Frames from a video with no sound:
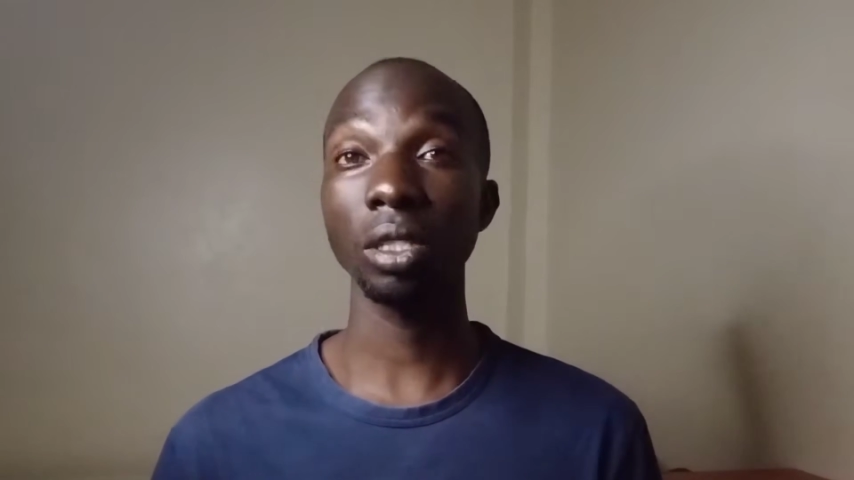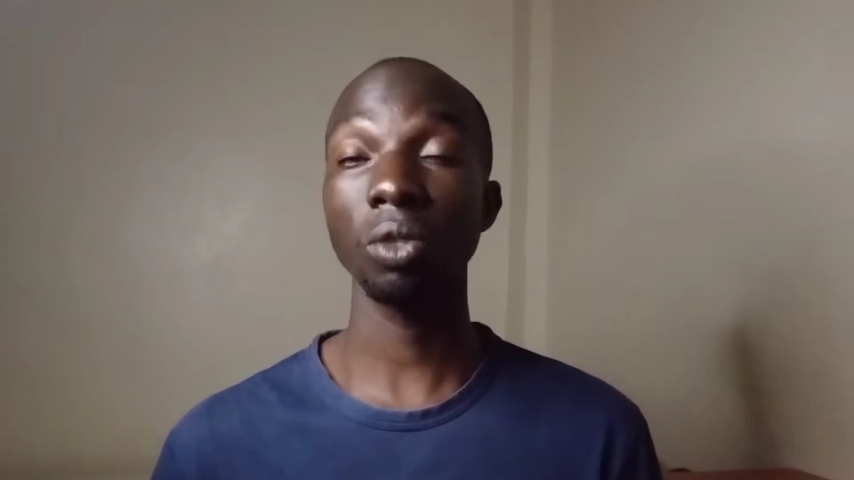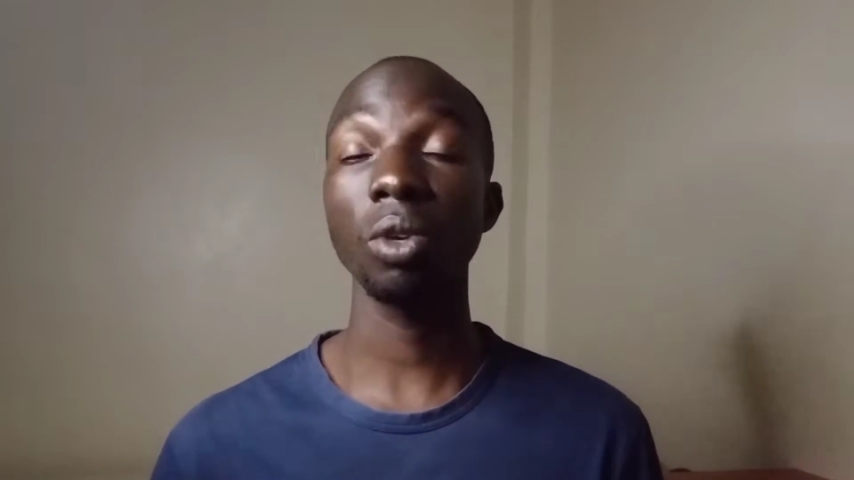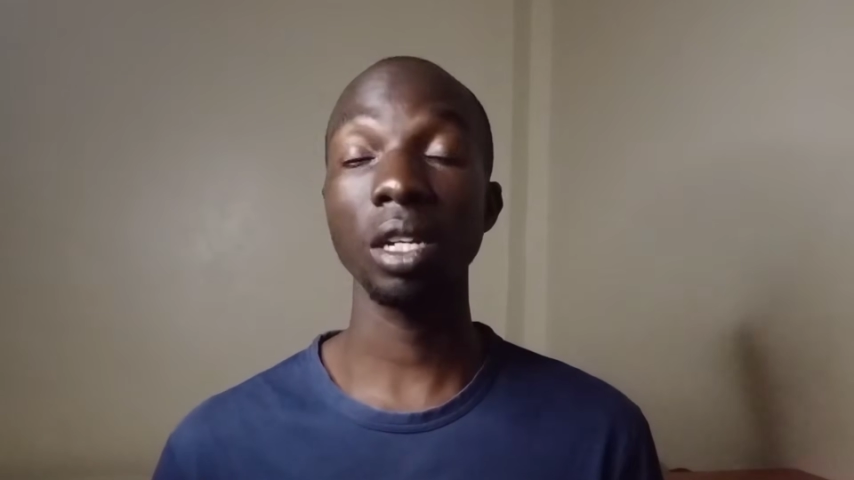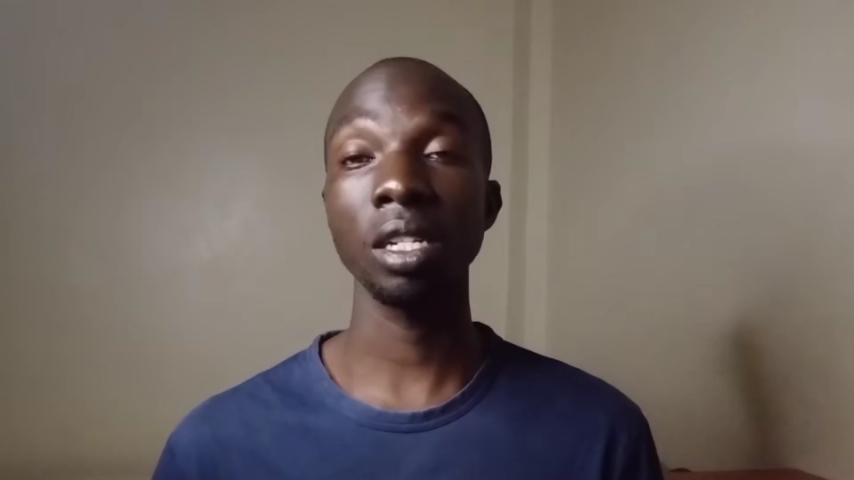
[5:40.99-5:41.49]
is
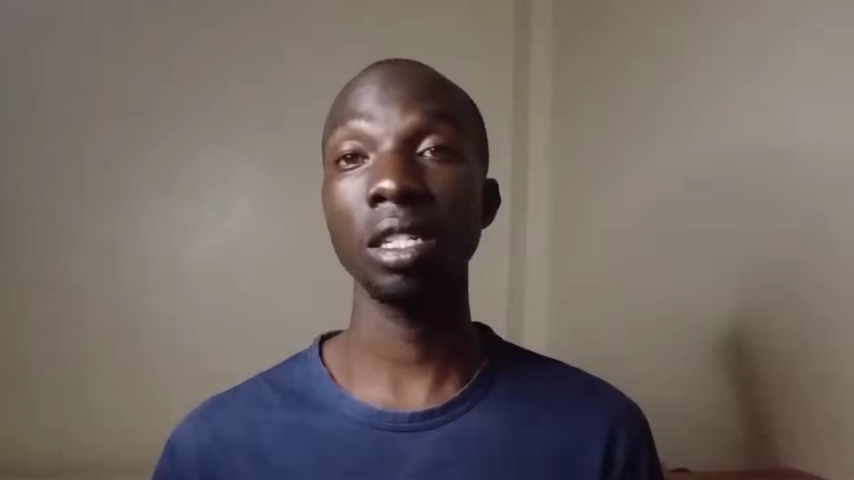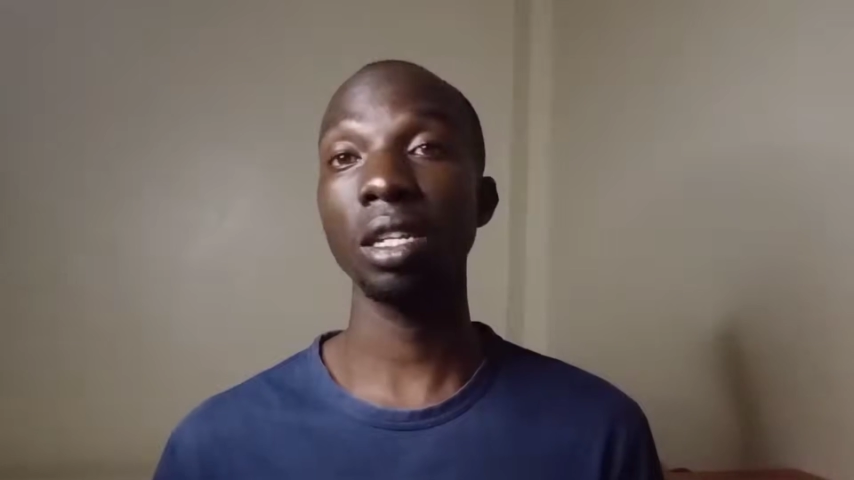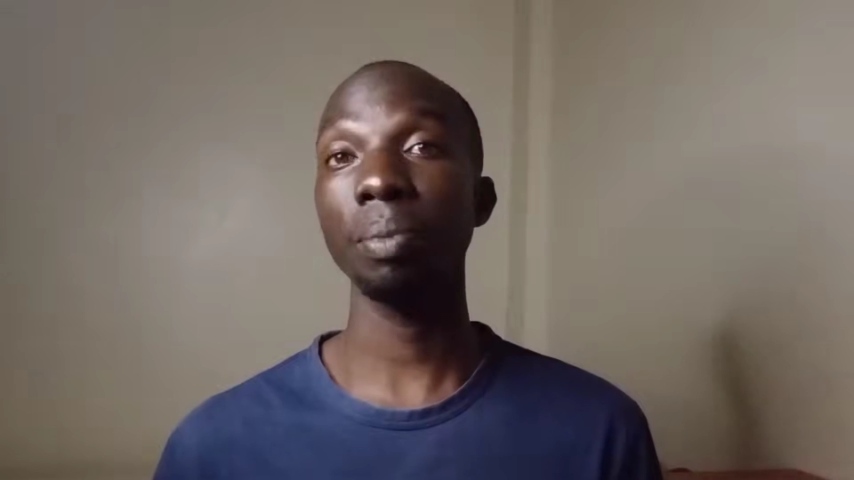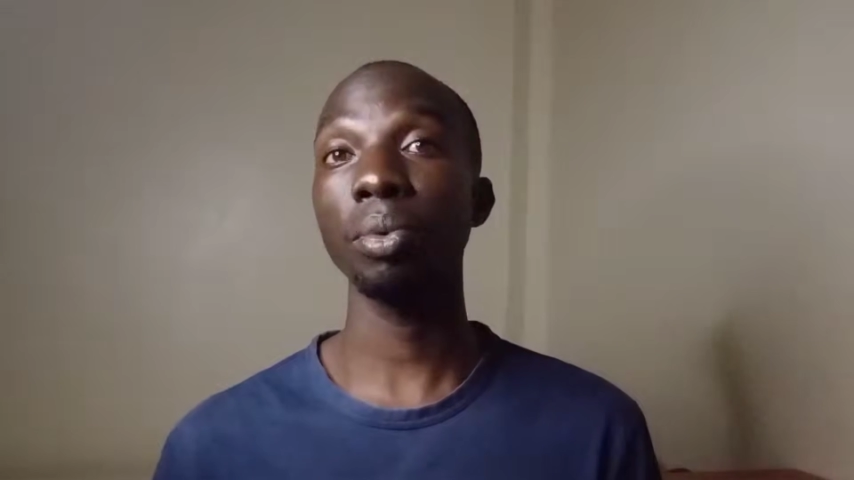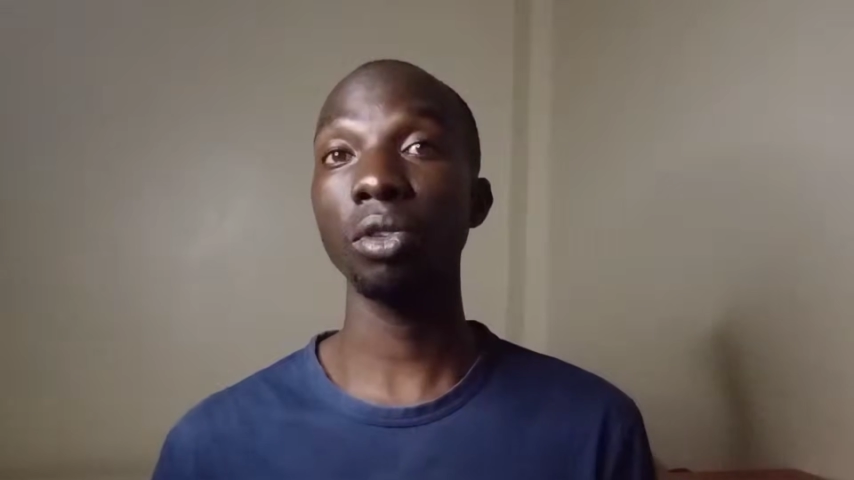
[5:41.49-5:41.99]
required
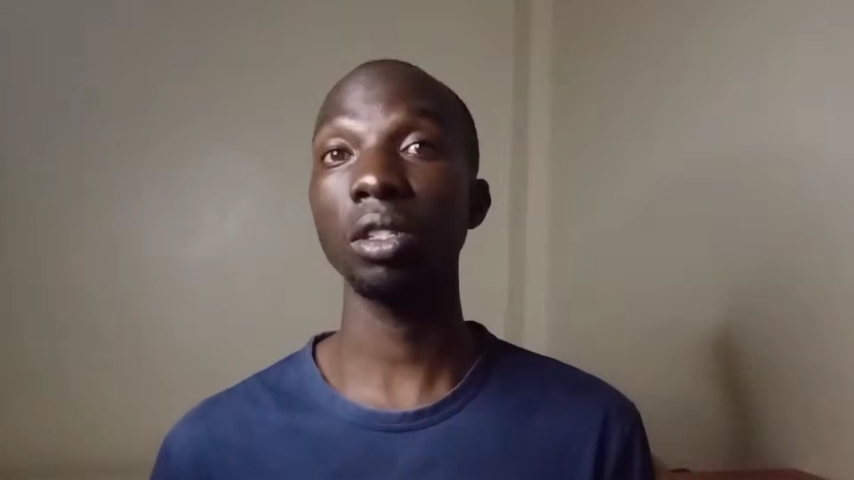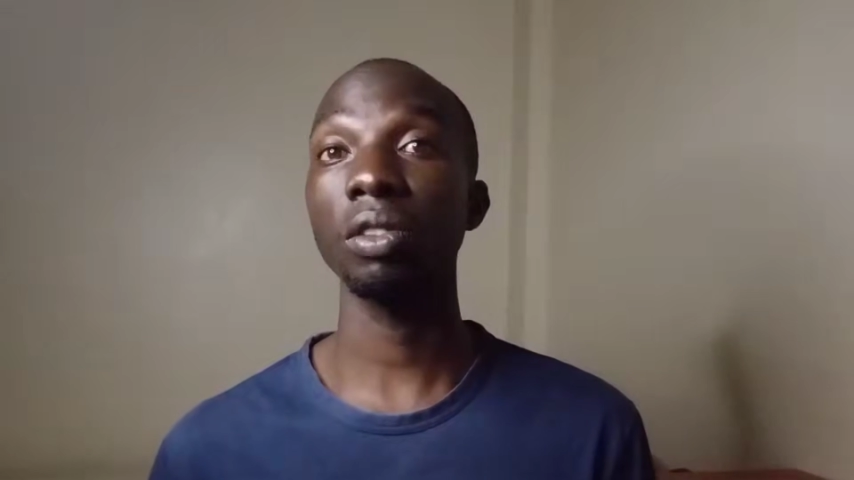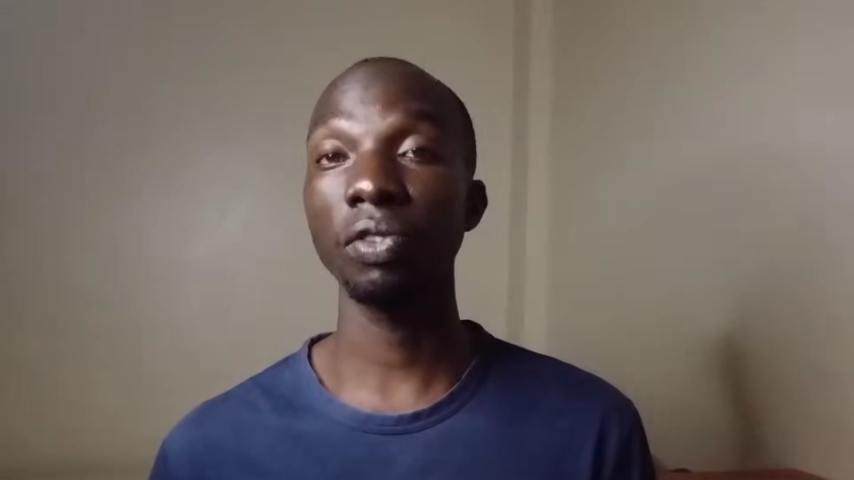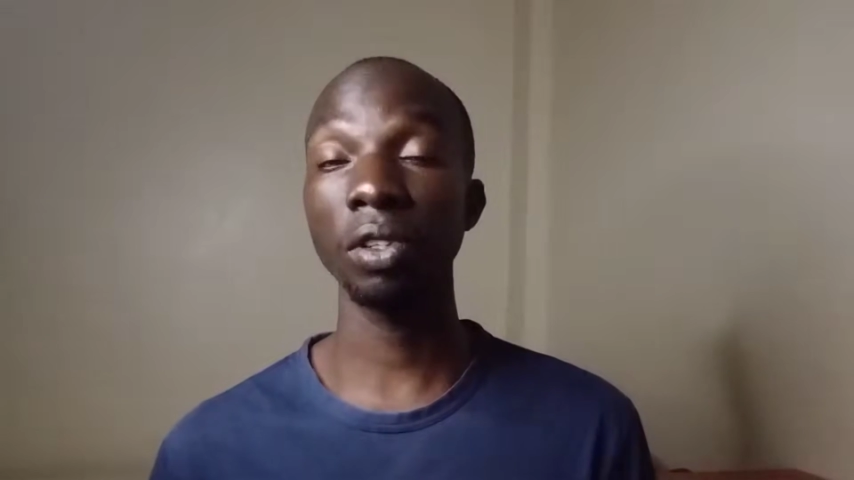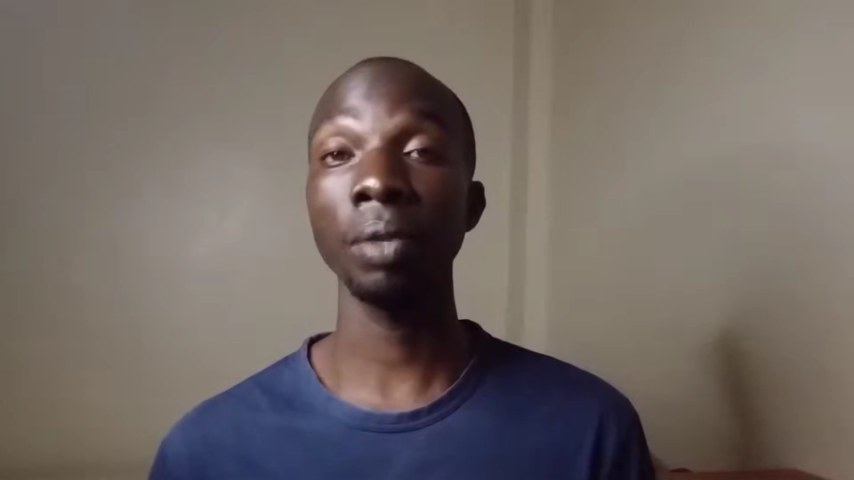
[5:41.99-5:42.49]
as a
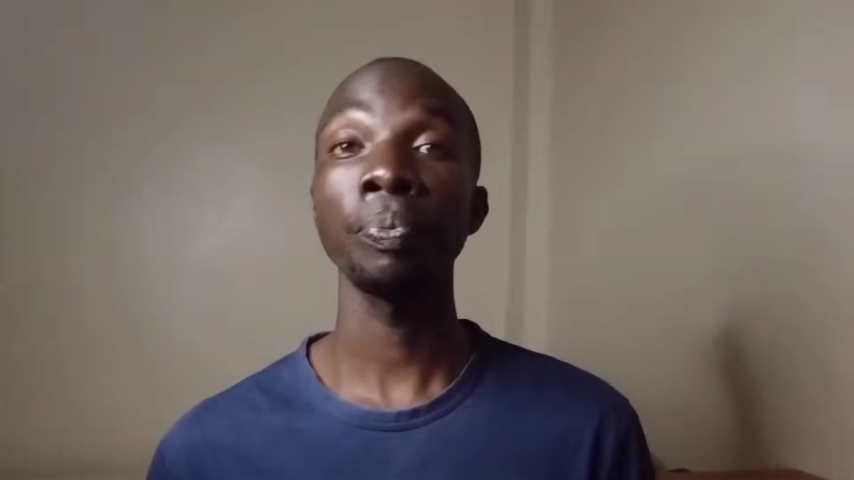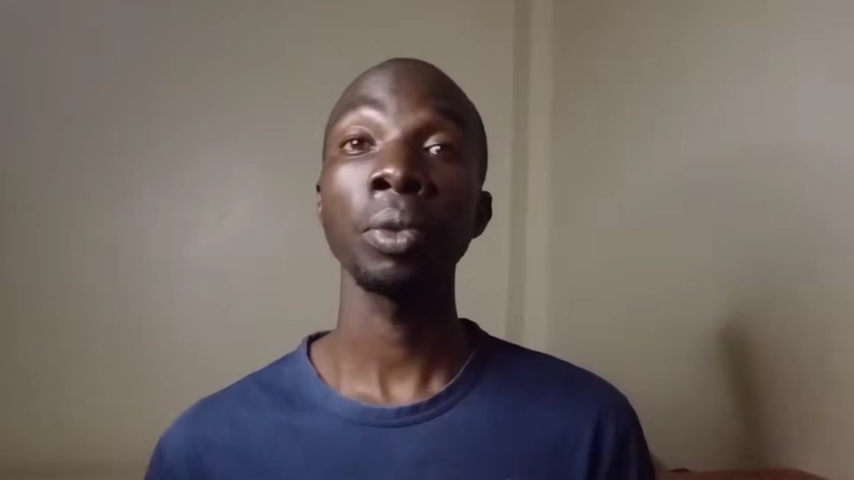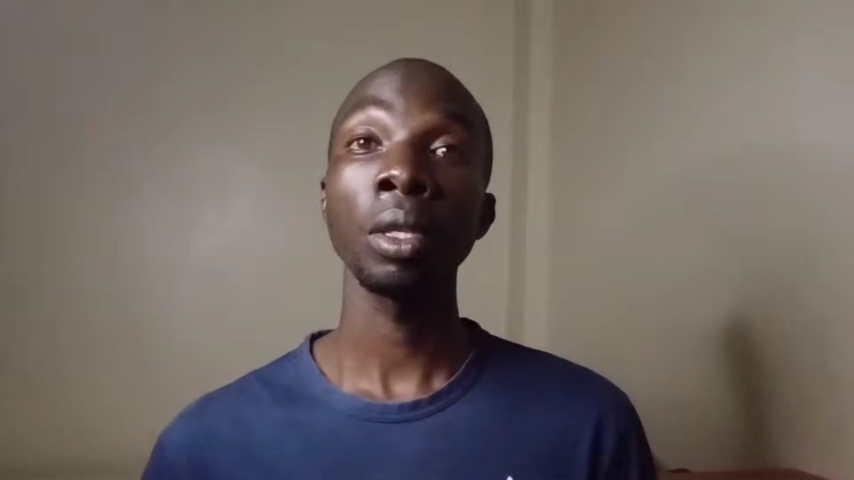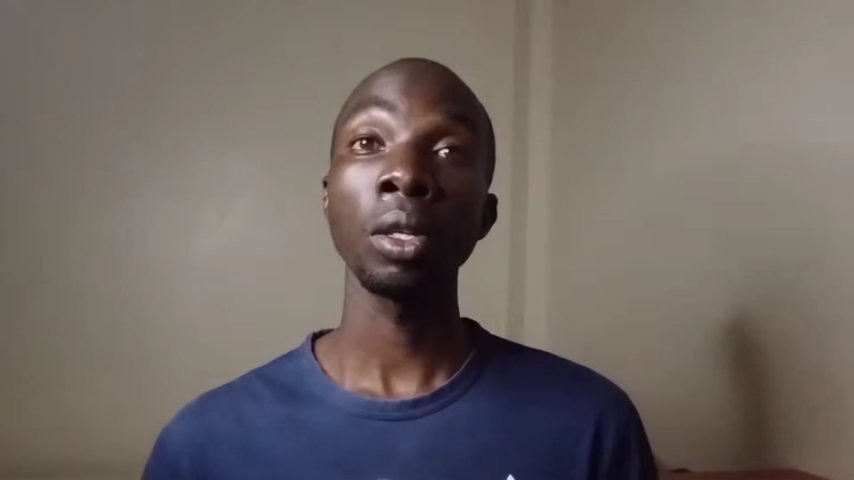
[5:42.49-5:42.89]
brokerage fee,